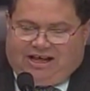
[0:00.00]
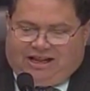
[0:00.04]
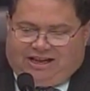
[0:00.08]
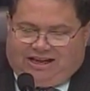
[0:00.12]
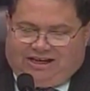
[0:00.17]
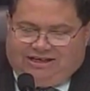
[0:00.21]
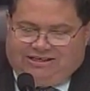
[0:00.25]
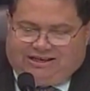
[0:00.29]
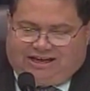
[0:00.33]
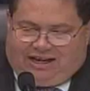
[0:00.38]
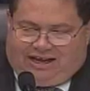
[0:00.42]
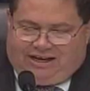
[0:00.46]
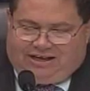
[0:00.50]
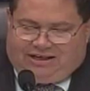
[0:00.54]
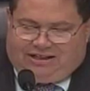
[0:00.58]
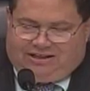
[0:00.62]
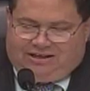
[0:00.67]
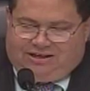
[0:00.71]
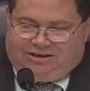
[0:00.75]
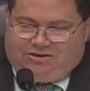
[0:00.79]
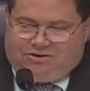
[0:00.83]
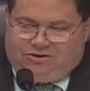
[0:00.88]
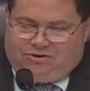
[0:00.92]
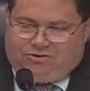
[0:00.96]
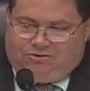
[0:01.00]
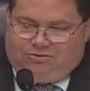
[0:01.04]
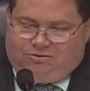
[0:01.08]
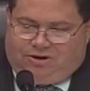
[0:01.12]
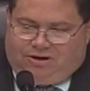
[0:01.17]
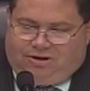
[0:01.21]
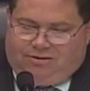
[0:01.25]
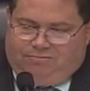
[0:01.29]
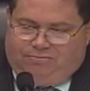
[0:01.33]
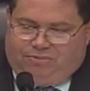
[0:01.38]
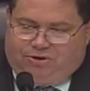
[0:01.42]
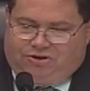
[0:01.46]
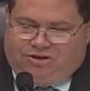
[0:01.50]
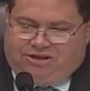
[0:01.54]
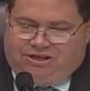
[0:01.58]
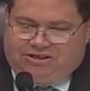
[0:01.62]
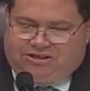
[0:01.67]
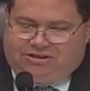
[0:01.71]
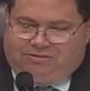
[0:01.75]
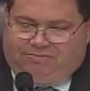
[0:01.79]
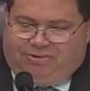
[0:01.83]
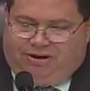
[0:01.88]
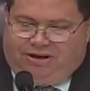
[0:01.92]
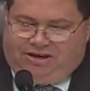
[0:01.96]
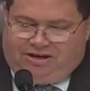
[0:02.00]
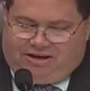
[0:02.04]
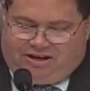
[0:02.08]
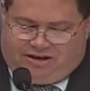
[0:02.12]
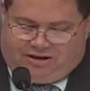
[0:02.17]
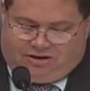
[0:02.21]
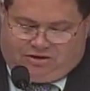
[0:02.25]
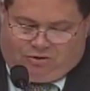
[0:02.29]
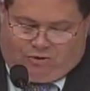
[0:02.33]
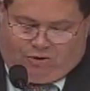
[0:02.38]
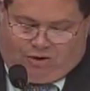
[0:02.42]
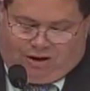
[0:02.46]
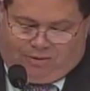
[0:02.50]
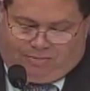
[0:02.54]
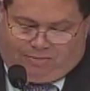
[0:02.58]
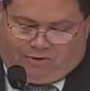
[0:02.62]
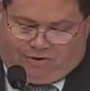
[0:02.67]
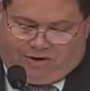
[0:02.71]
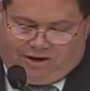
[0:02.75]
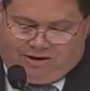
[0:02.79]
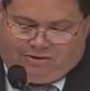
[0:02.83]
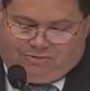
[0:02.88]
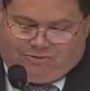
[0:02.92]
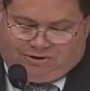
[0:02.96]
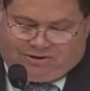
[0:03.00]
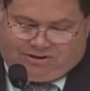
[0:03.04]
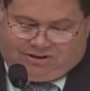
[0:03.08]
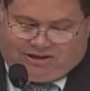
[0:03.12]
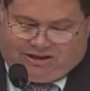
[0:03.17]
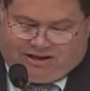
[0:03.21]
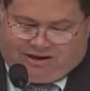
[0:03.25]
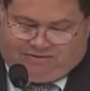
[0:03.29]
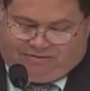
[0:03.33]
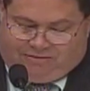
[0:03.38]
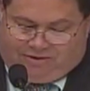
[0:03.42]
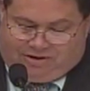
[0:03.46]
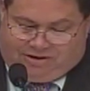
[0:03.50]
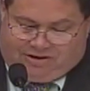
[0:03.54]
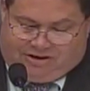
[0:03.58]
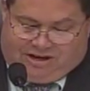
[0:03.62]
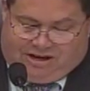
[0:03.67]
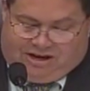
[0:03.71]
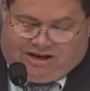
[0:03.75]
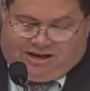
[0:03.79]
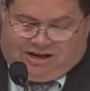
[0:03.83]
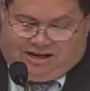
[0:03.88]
less likely to participate and cooperate with the government.